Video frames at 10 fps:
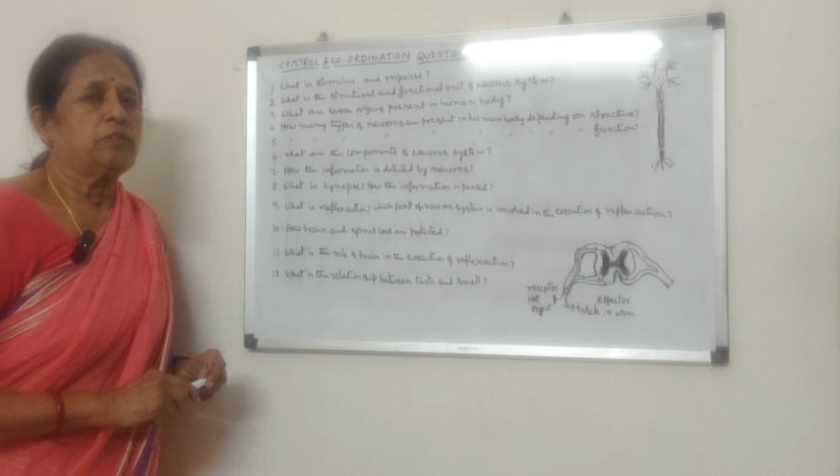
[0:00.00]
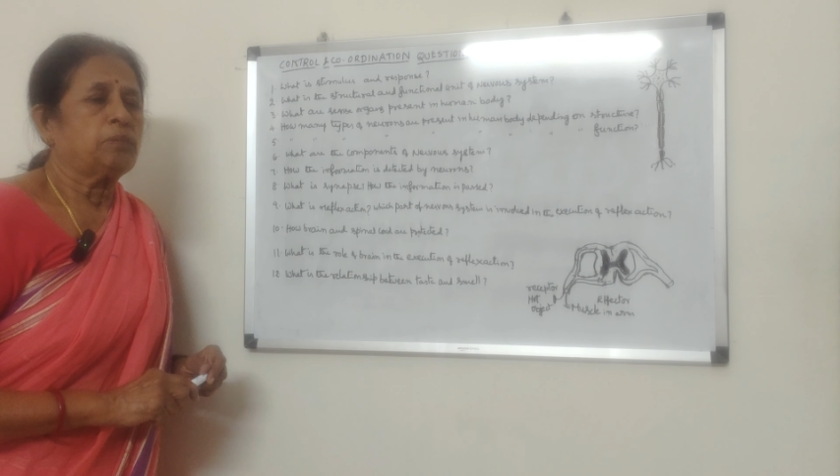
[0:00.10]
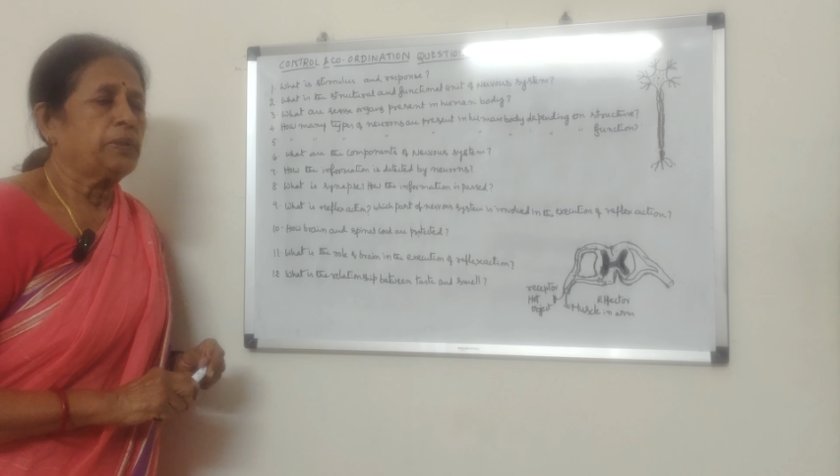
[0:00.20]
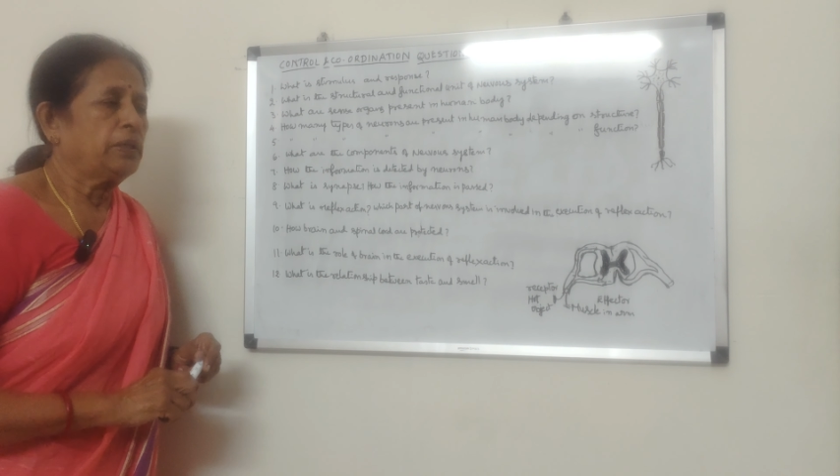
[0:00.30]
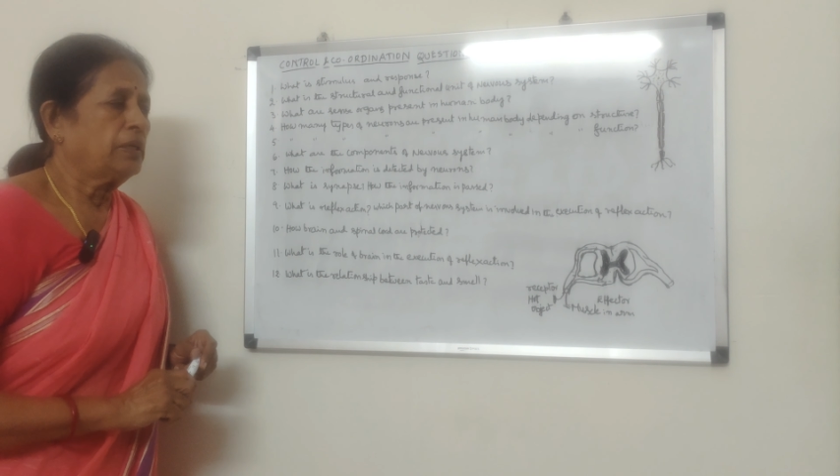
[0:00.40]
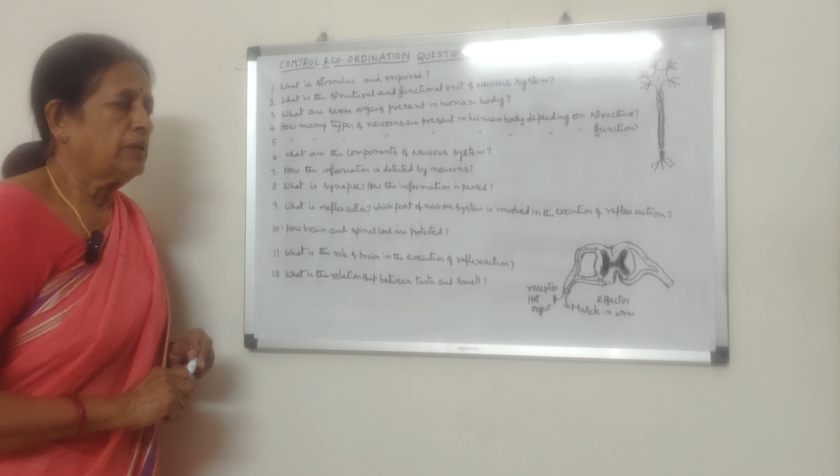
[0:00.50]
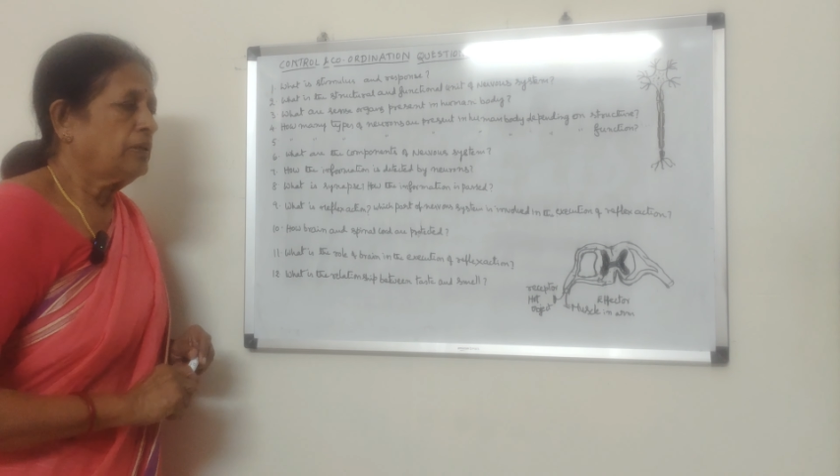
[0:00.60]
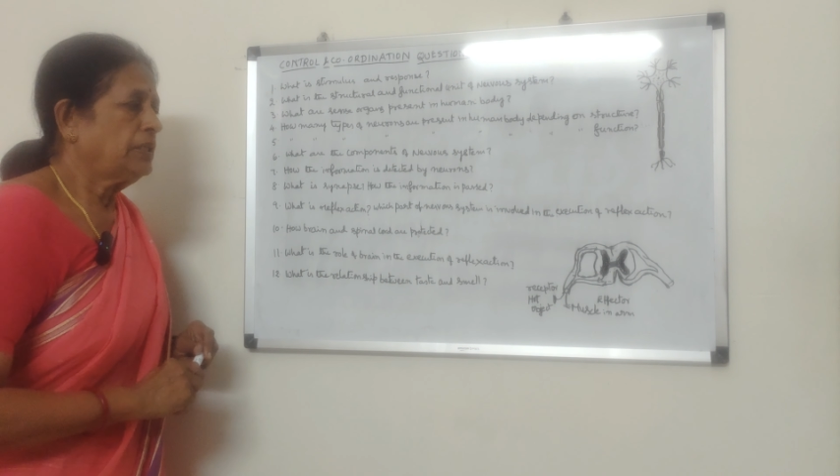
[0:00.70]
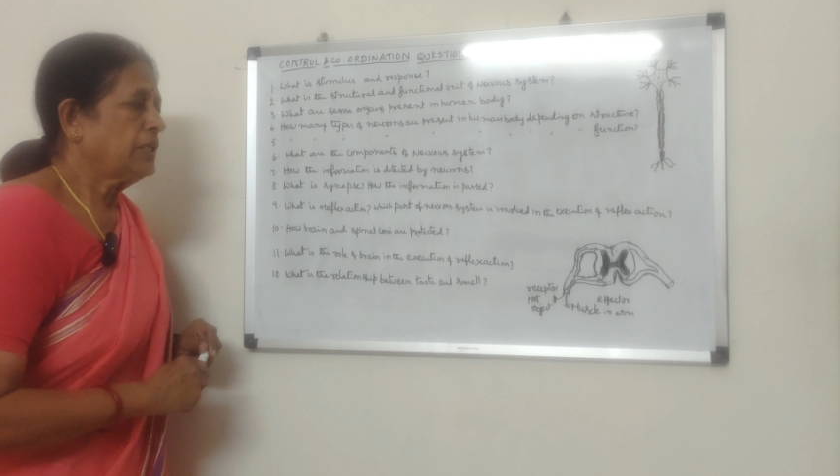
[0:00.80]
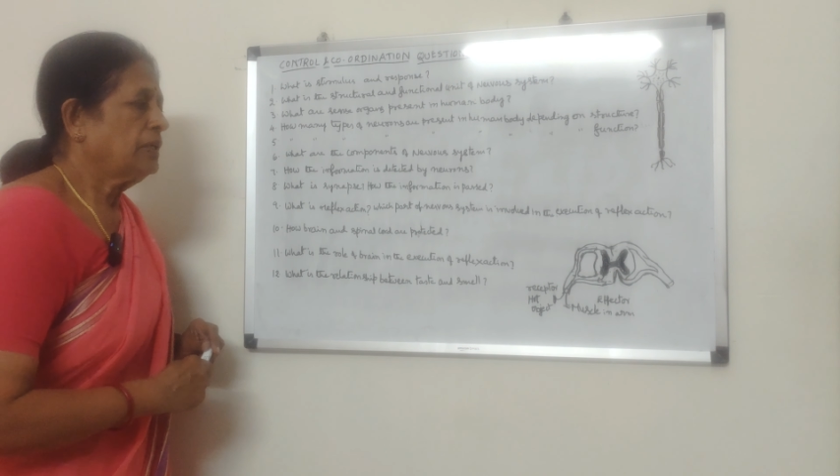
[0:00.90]
should be
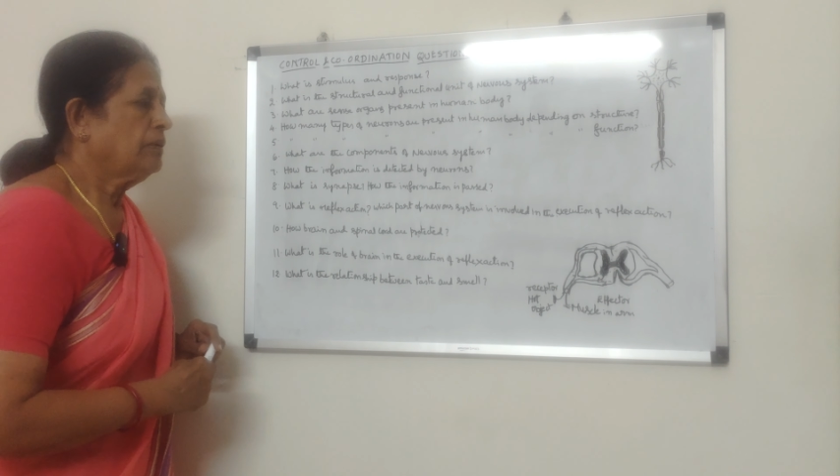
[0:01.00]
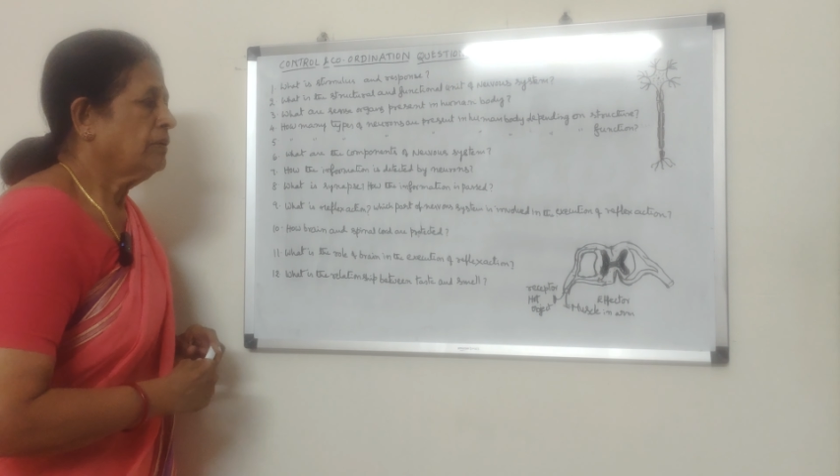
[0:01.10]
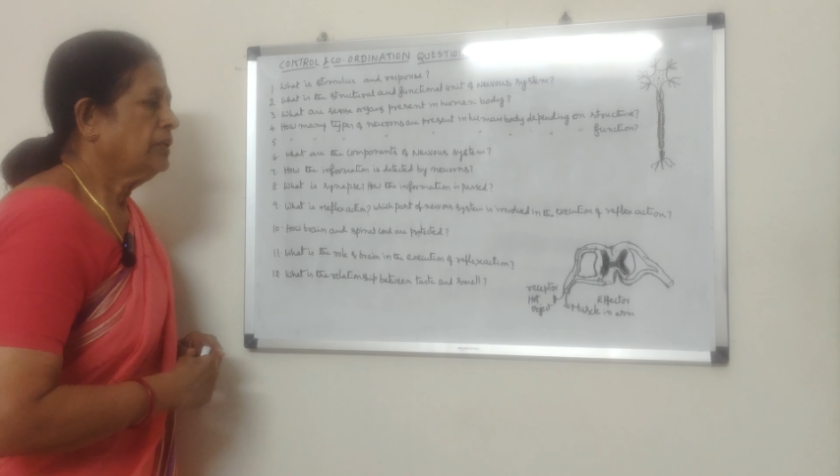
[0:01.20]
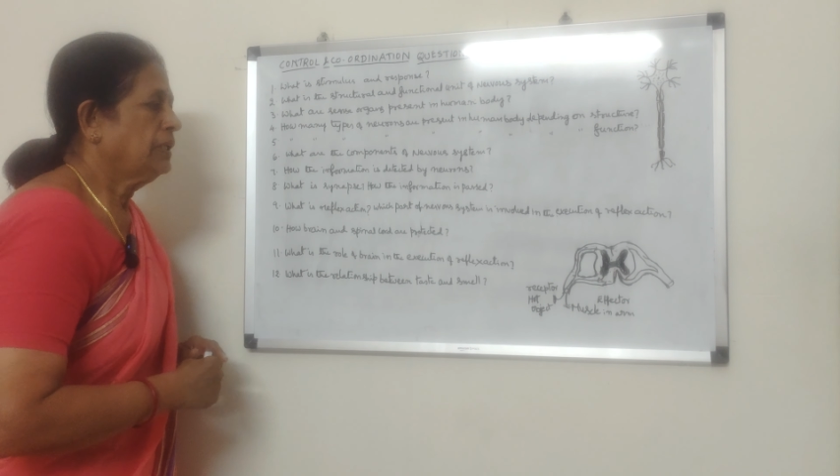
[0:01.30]
written